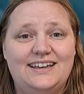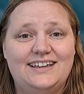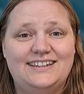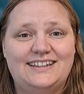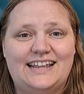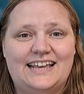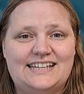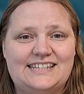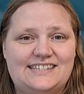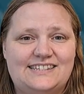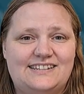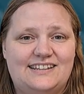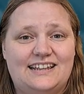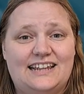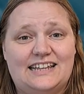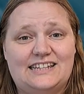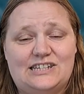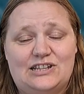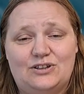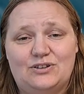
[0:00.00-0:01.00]
Next,
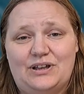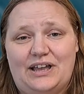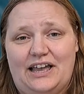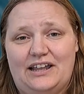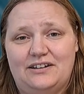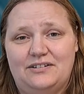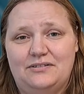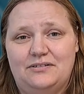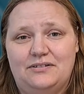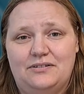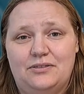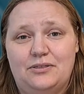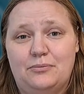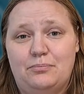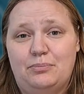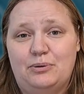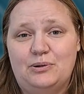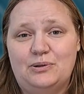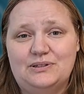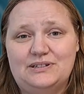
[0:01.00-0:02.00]
let's look at the
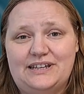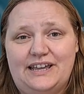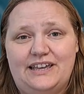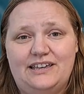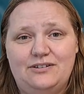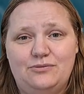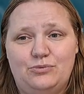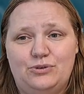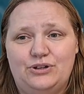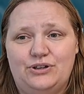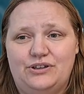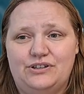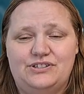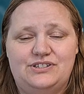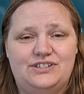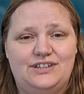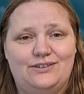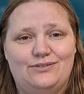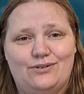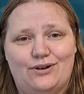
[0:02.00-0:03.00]
pull day, where you can
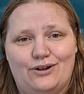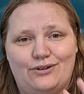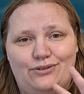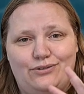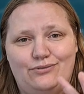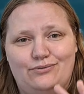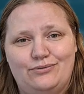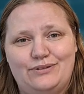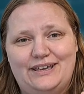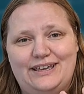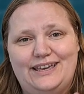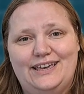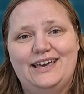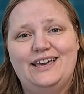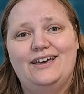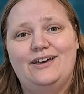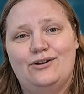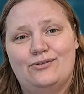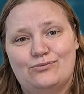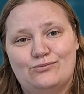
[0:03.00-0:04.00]
see there are 3
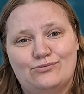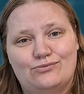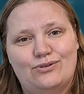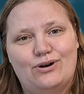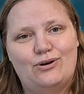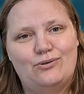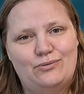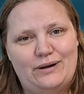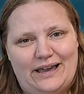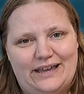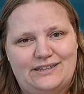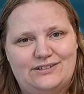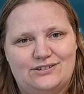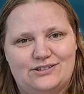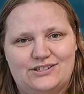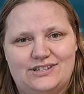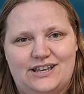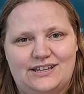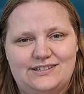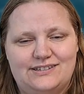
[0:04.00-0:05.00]
row
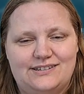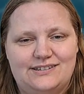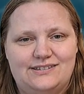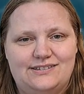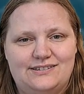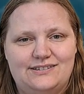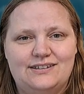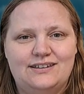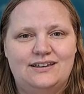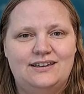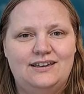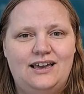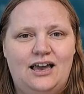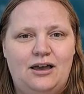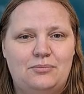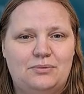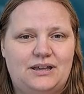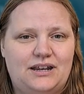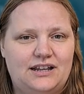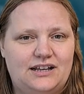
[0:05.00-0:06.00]
exercises.
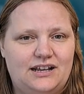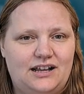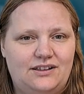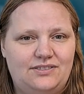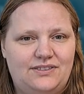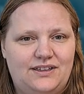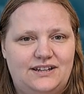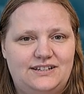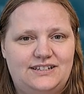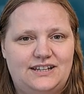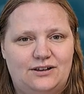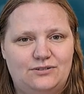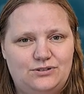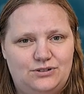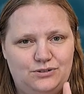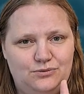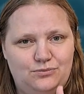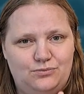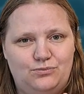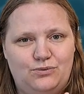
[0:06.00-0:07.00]
I'm going to cut that down
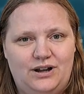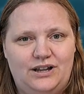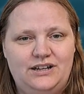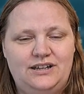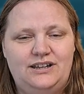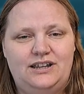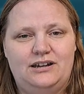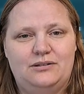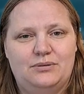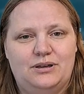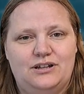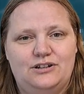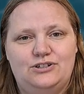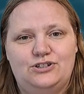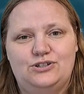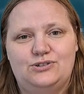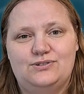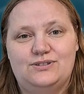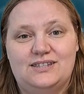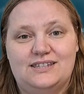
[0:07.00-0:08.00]
to 1, and I'm going to
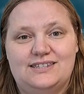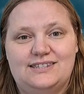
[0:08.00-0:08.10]
choose the